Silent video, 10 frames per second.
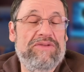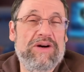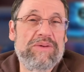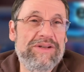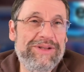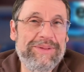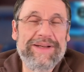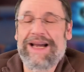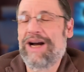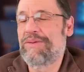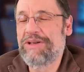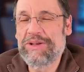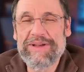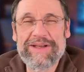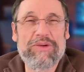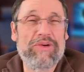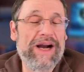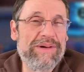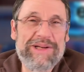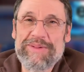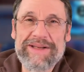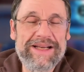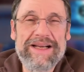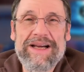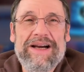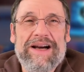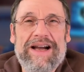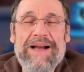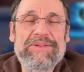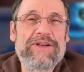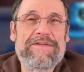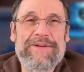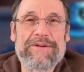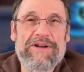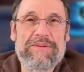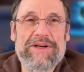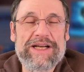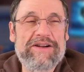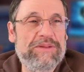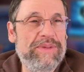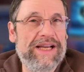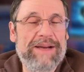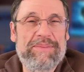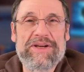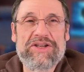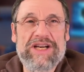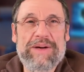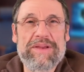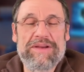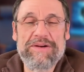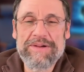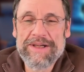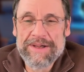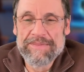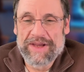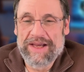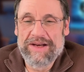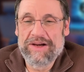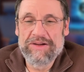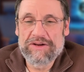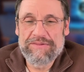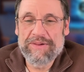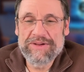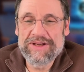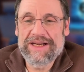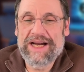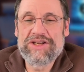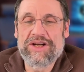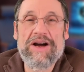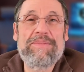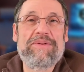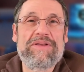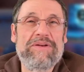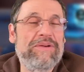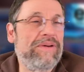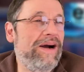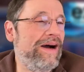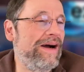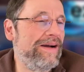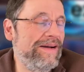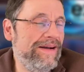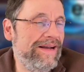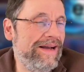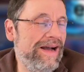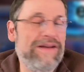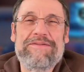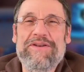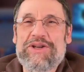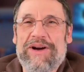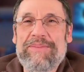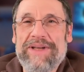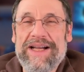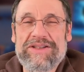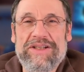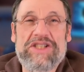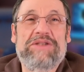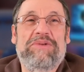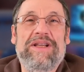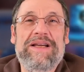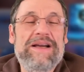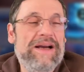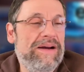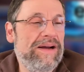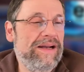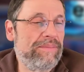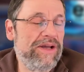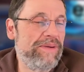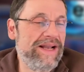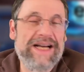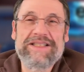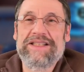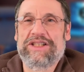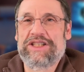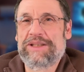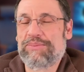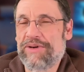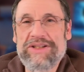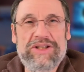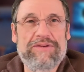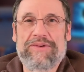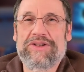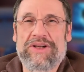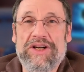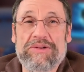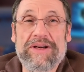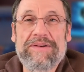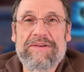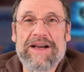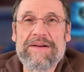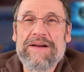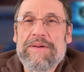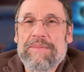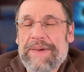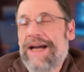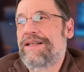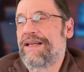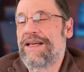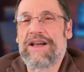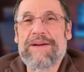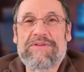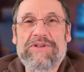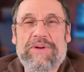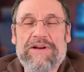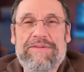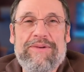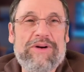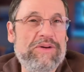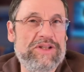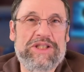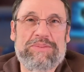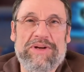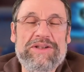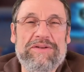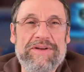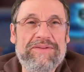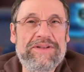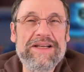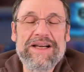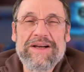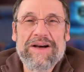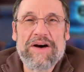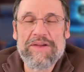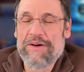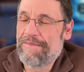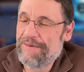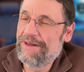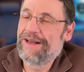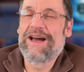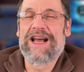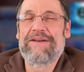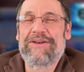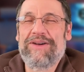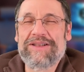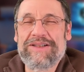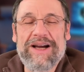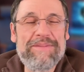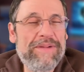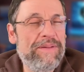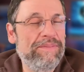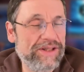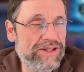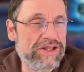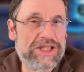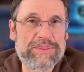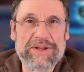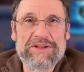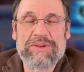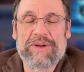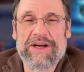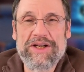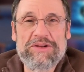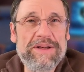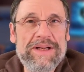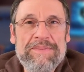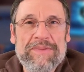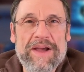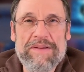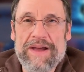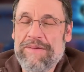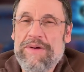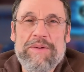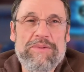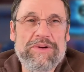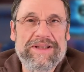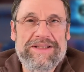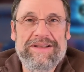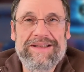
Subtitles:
of what we're doing, how we're doing it, why we're doing it, absolutely feel free to reach out to me. Happy to share with you, and look forward to catching up with you in future updates. This is really, by the way, guys, it's a sprint to the first 100, right? Back in April 24, it was a sprint to 50, although it felt like kind of a long time. This is a sprint to 100, and then we'll